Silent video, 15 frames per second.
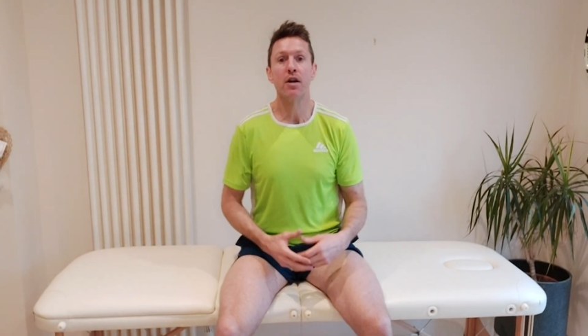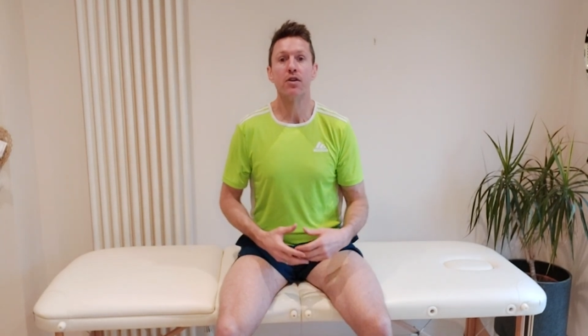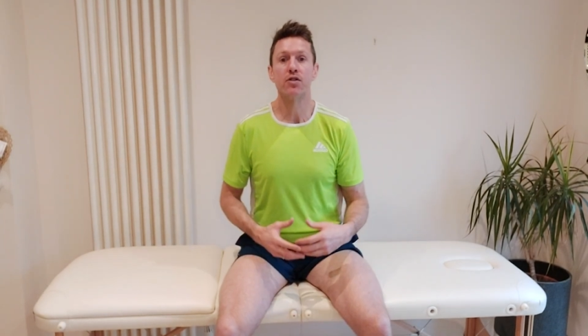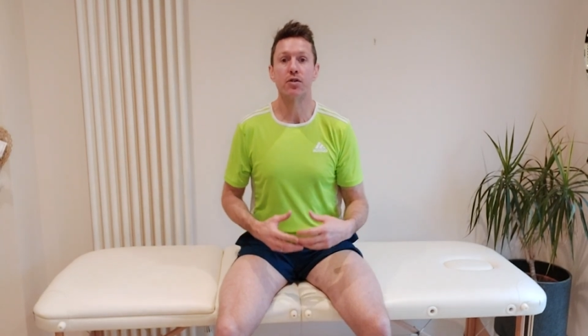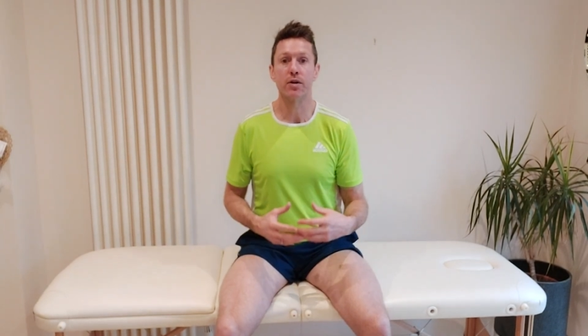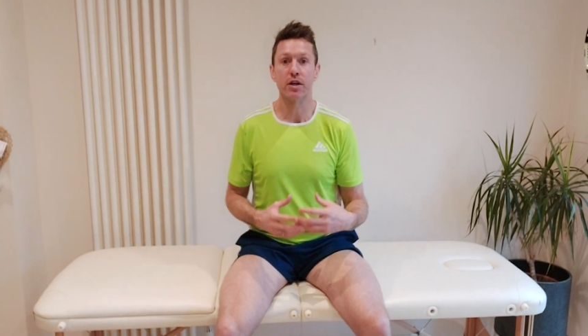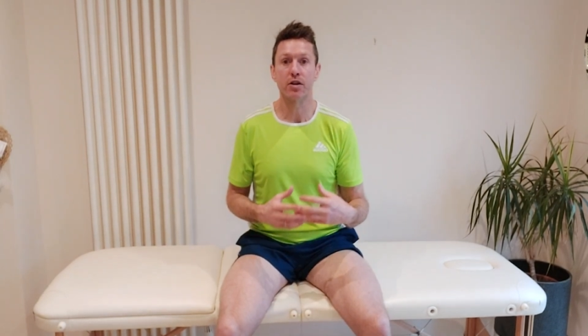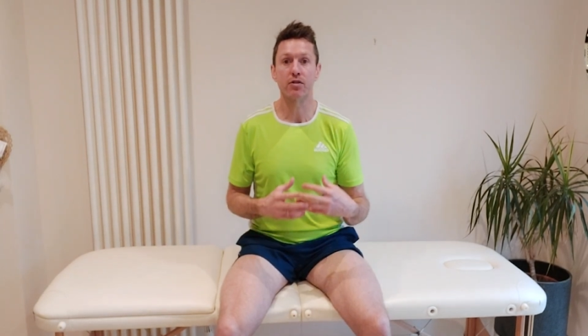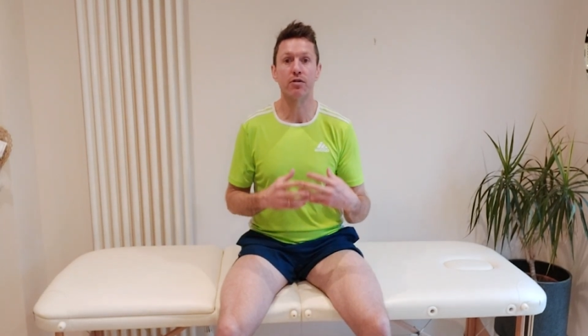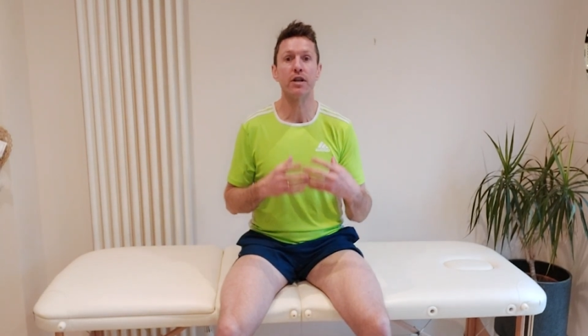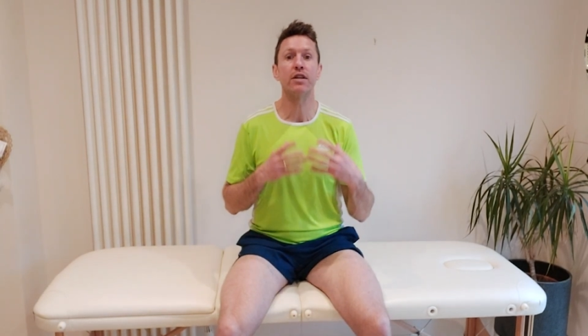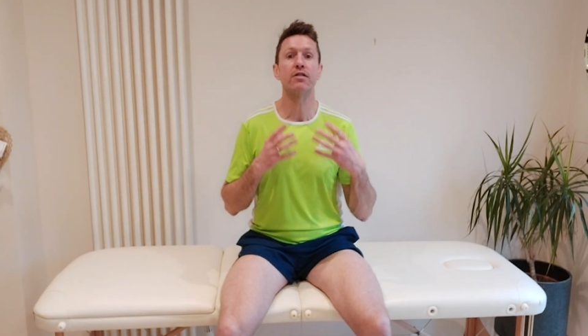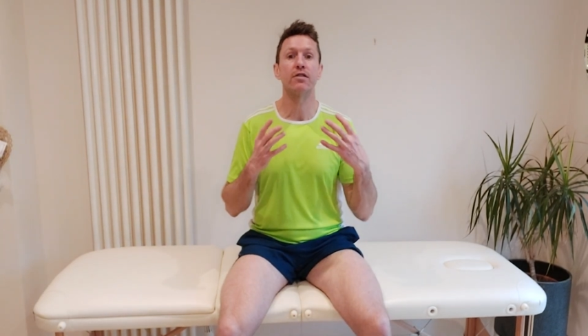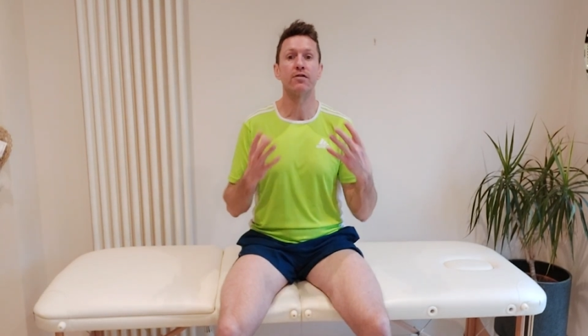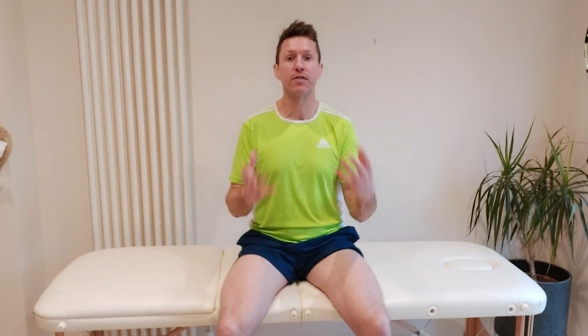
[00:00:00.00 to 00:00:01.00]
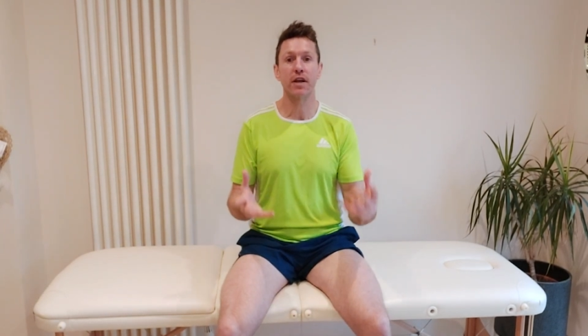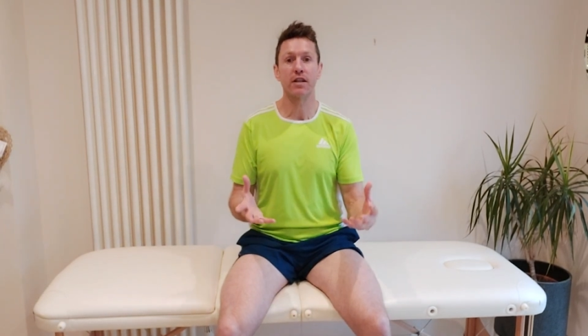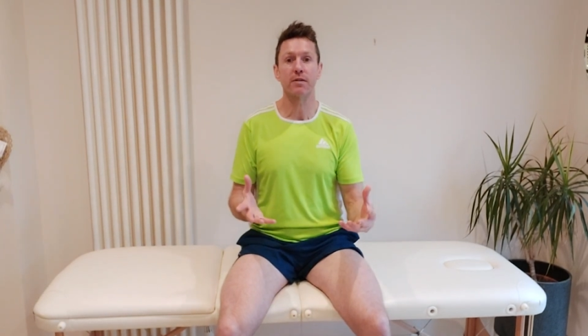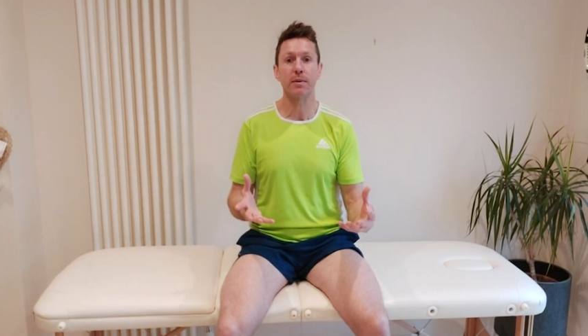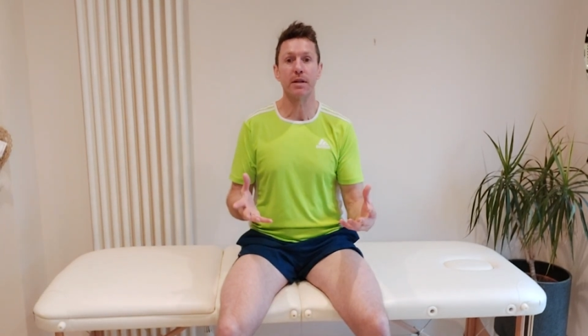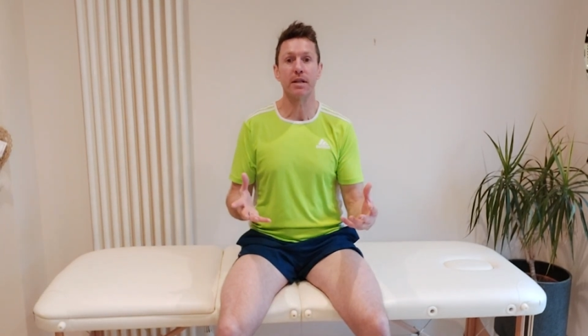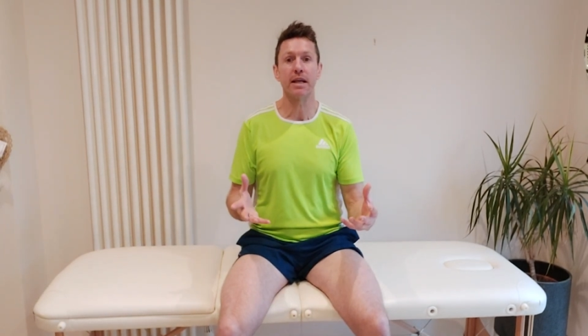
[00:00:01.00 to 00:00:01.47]
to increase the
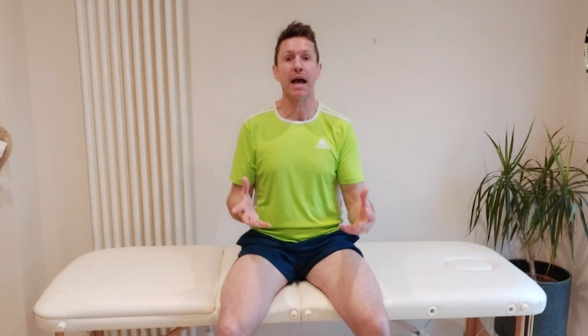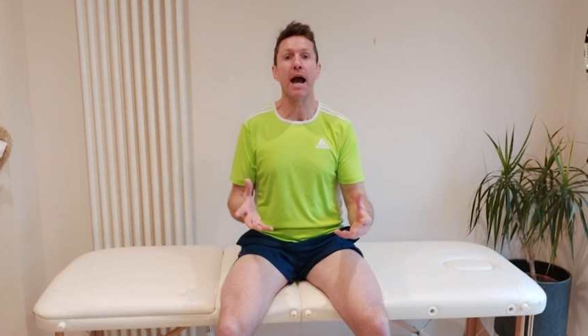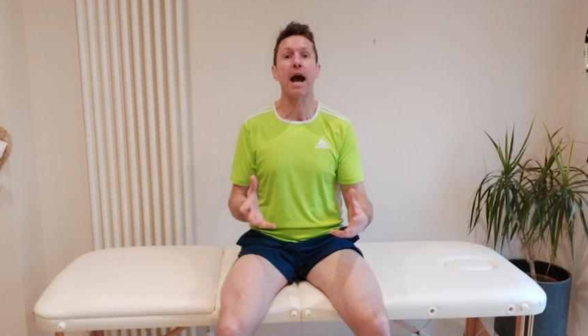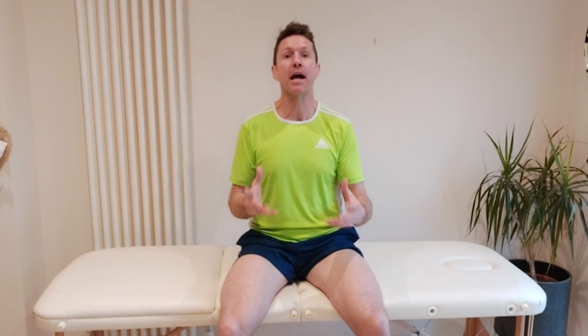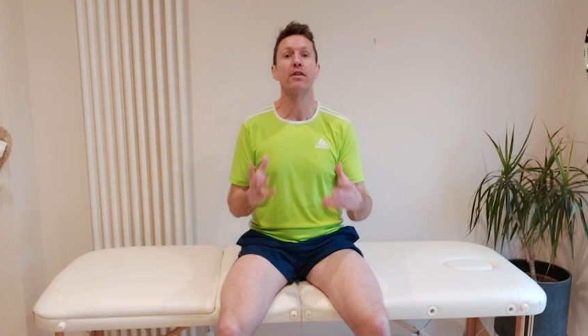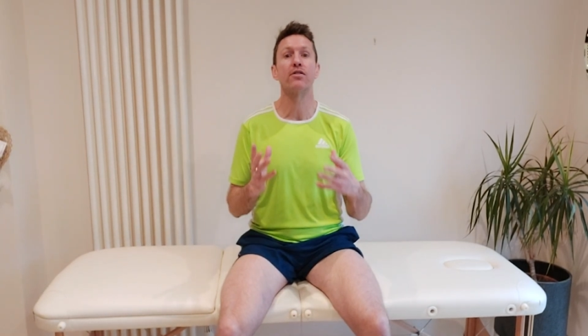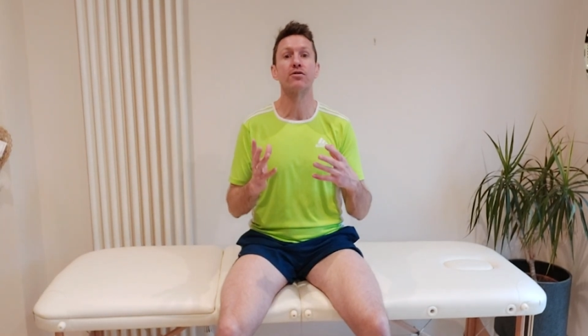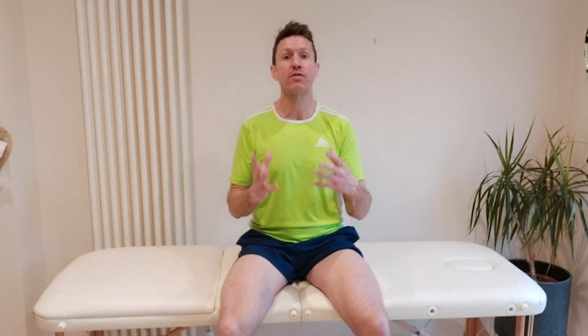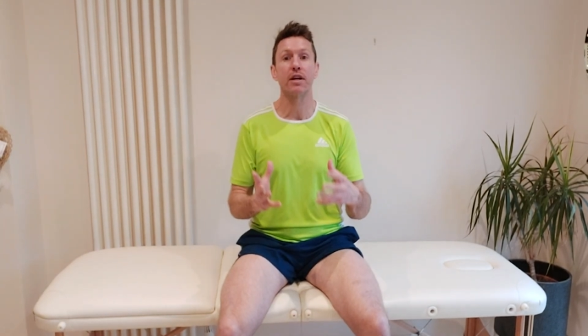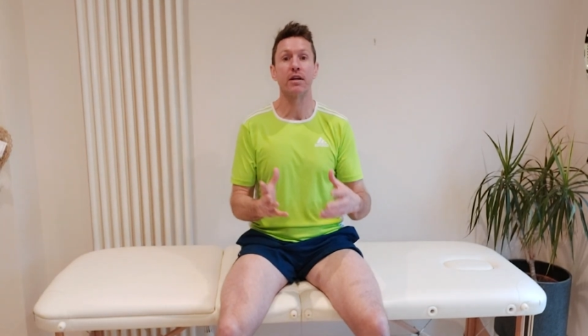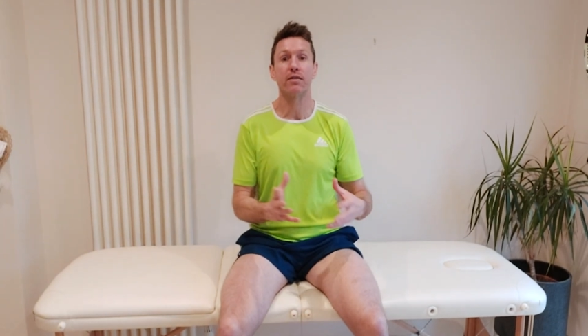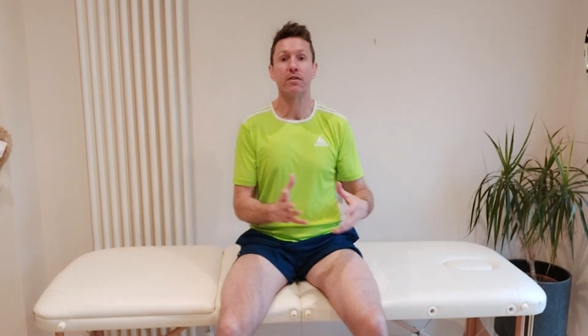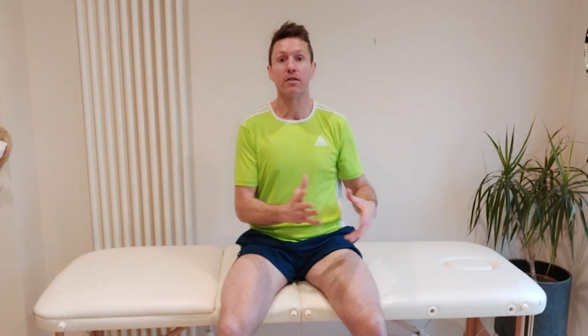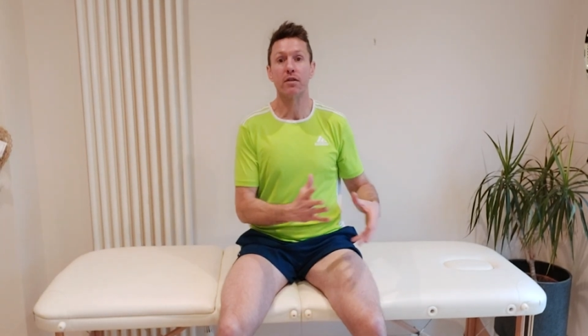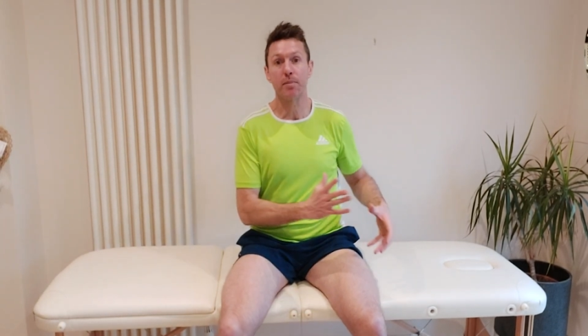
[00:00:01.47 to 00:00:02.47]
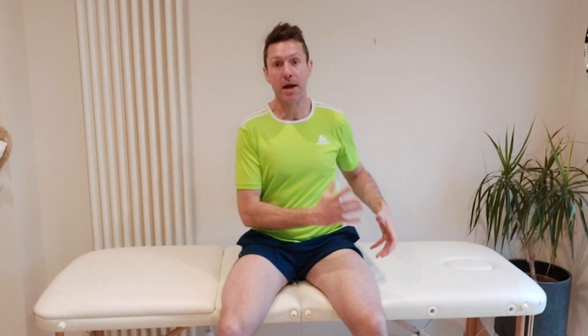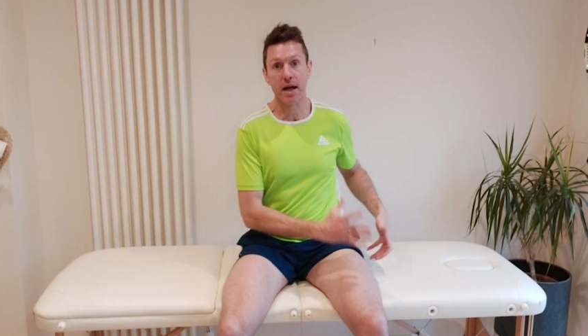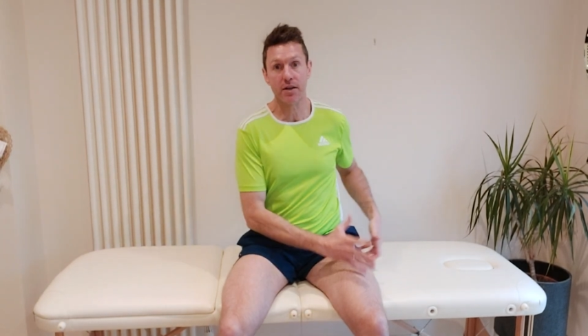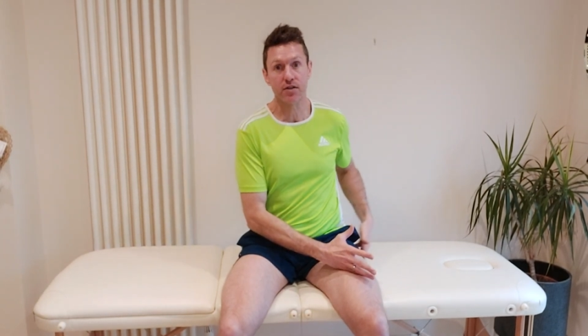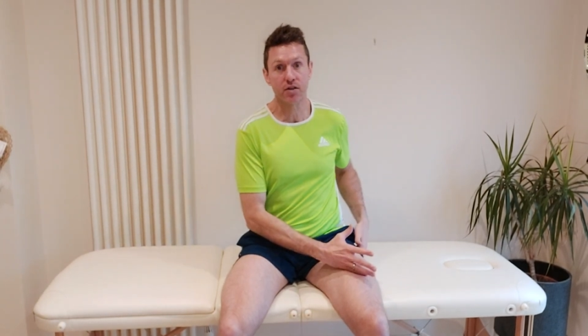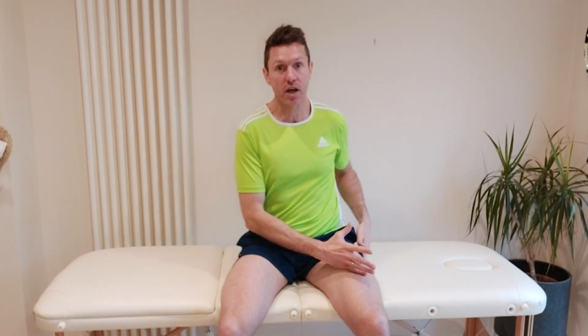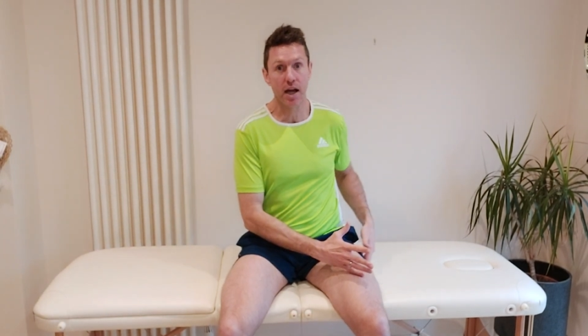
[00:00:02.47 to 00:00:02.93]
flexibility and strength of the
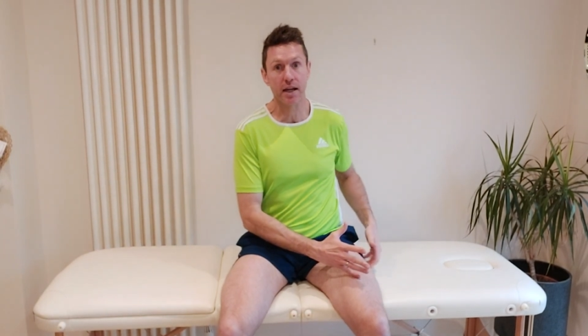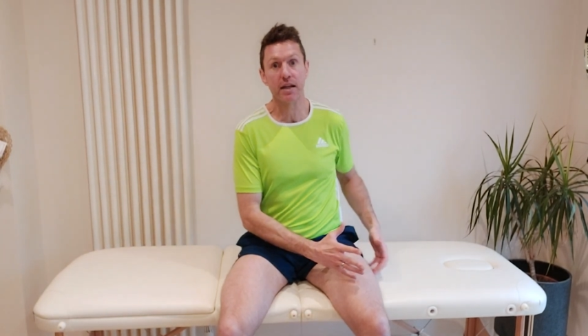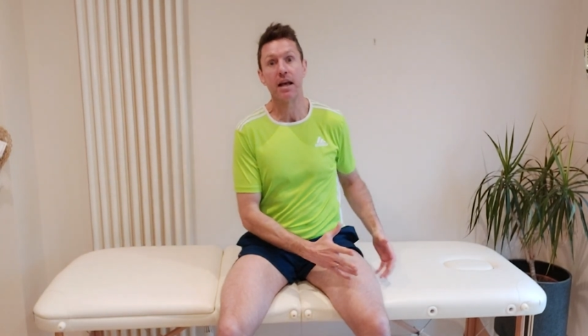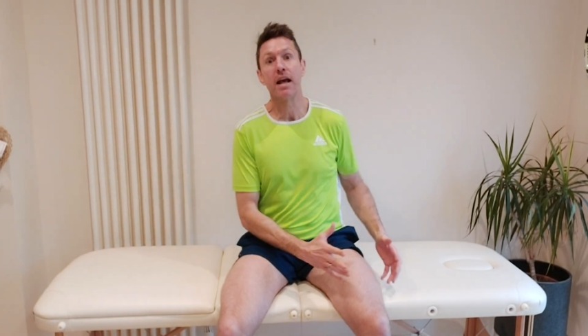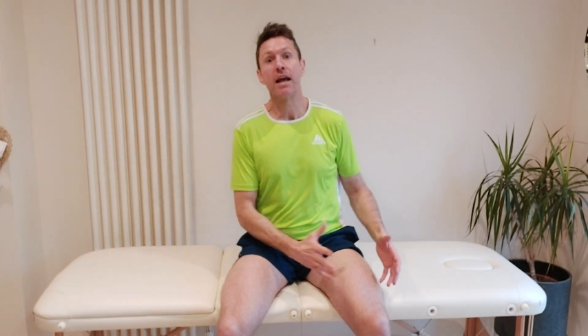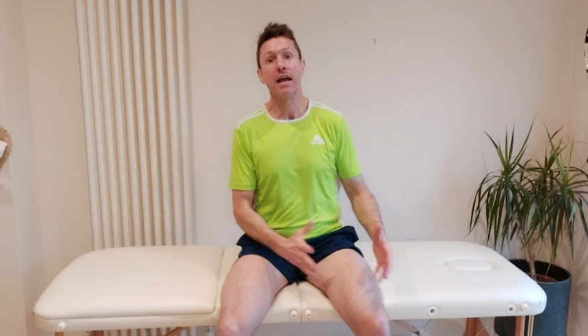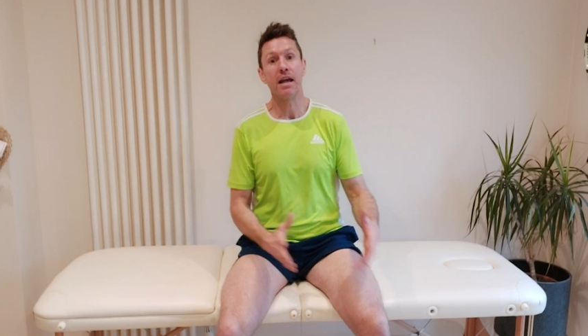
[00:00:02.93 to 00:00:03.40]
bad side